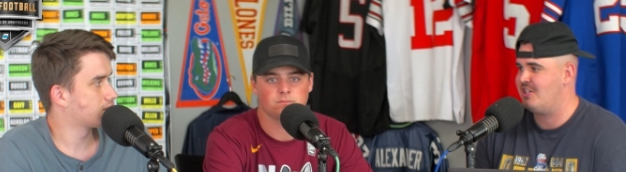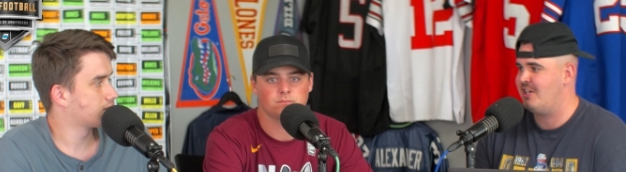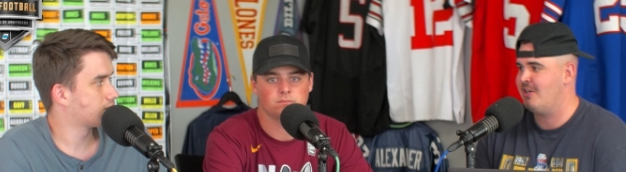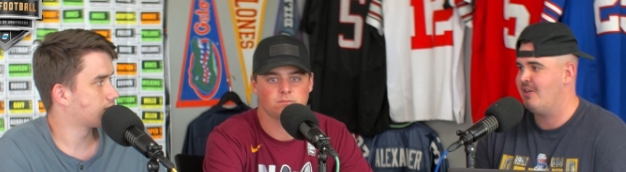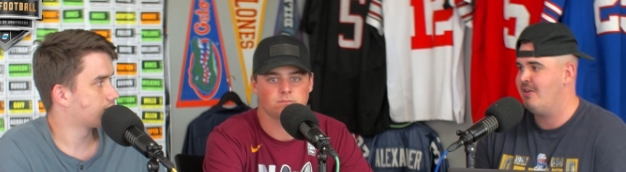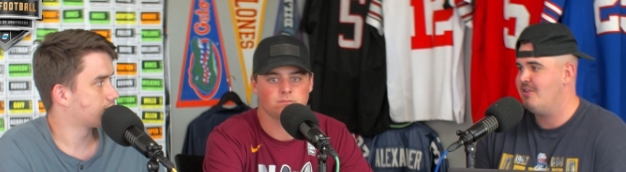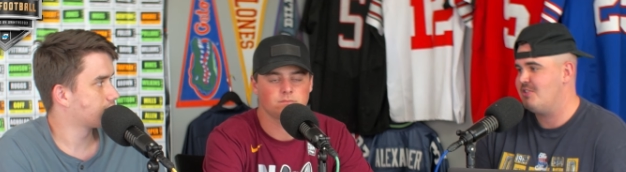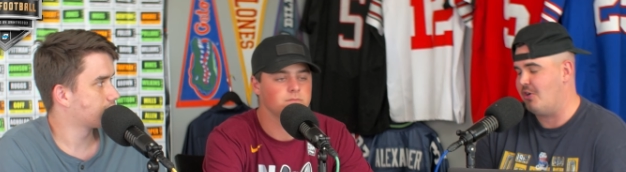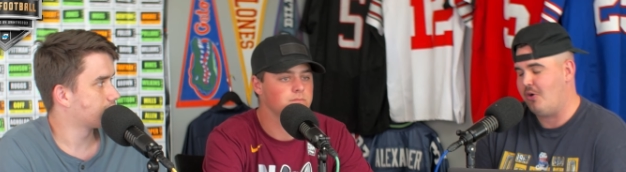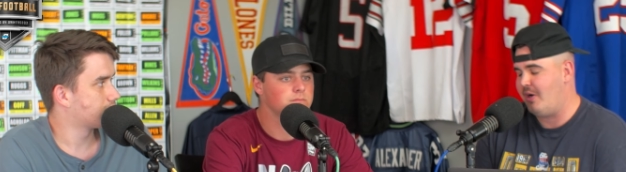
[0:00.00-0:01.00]
Speaker 1: year.
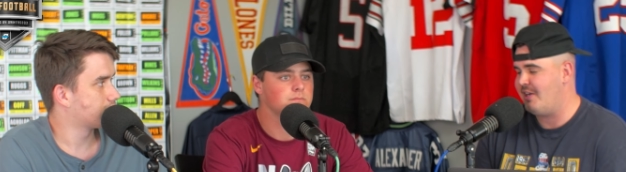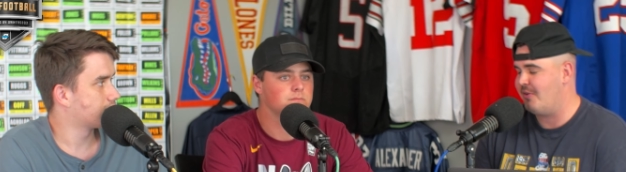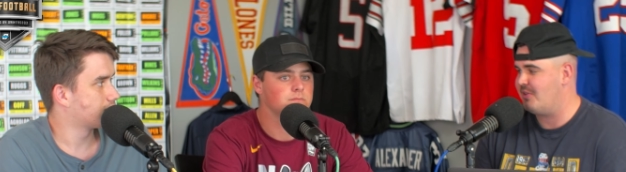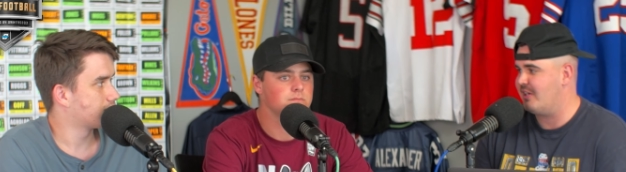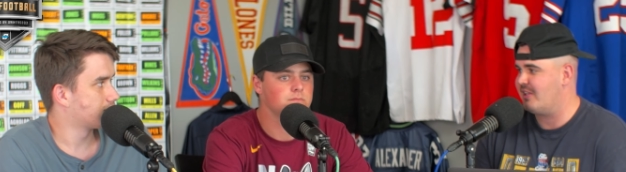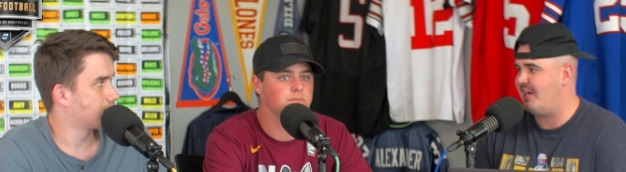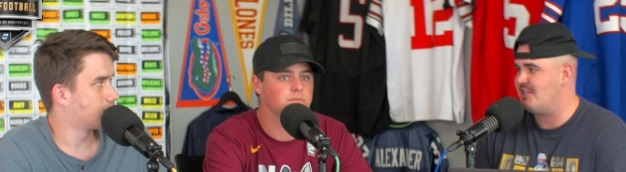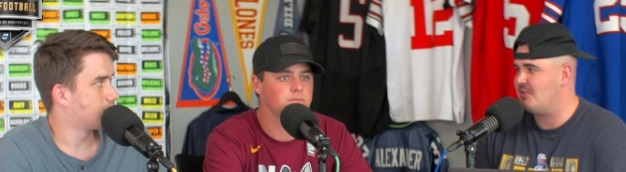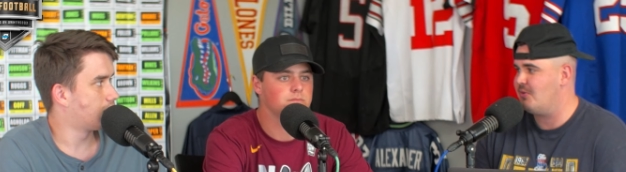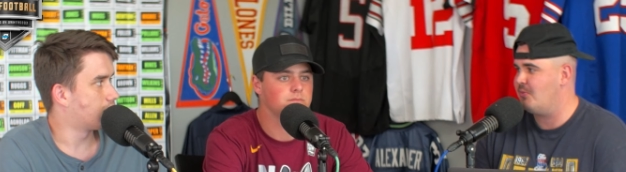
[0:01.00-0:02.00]
So I don't think
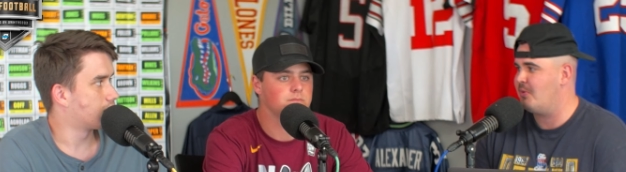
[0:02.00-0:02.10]
that's yeah.